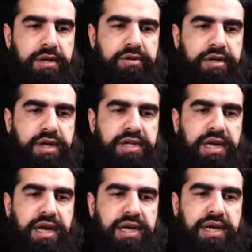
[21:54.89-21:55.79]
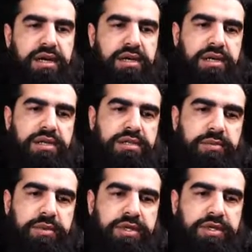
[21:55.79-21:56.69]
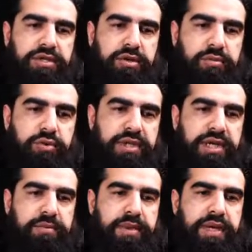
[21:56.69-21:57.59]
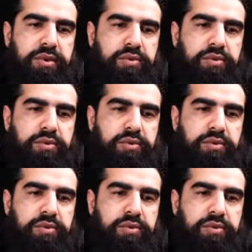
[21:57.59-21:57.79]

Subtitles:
Regarding the ayah, Allah does not burden a soul more than it can bear.